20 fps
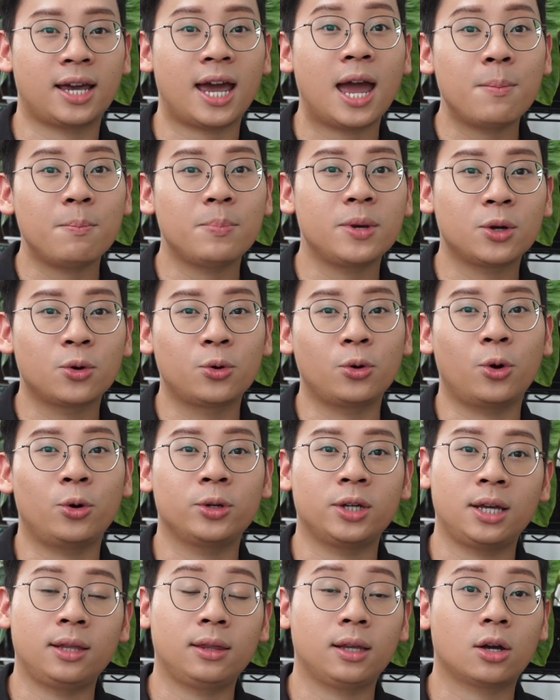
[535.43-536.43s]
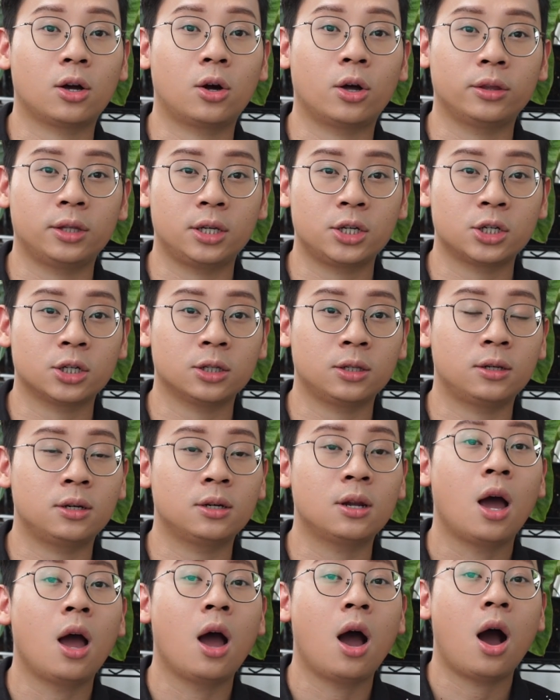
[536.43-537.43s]
can be grown in the
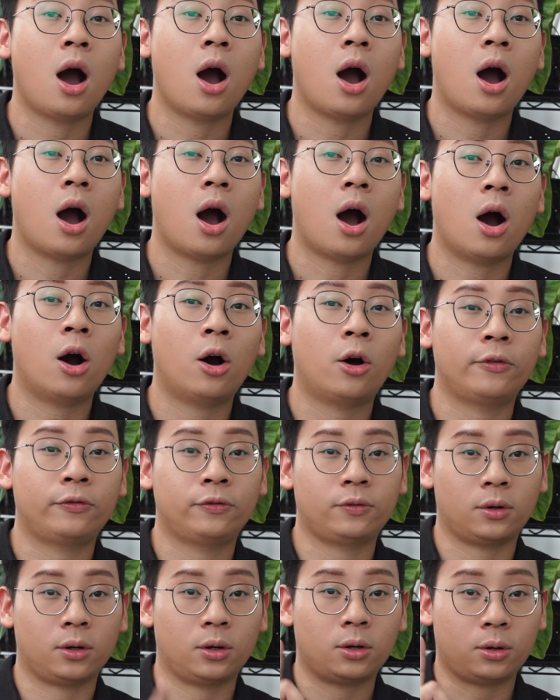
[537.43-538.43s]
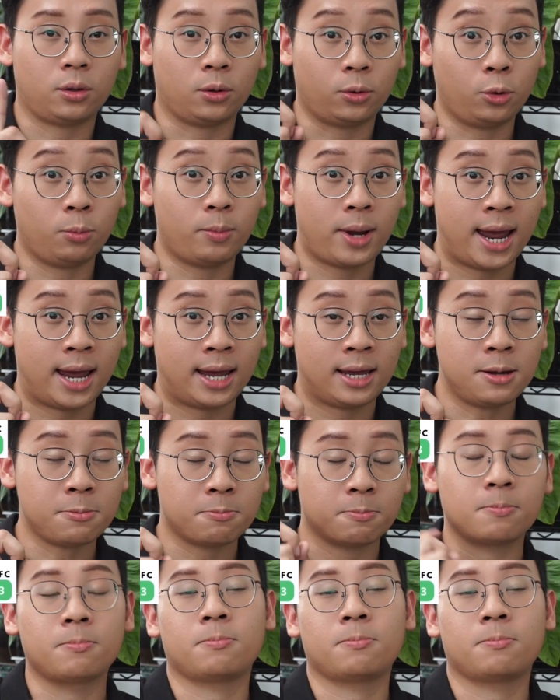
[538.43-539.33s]
condition of group A,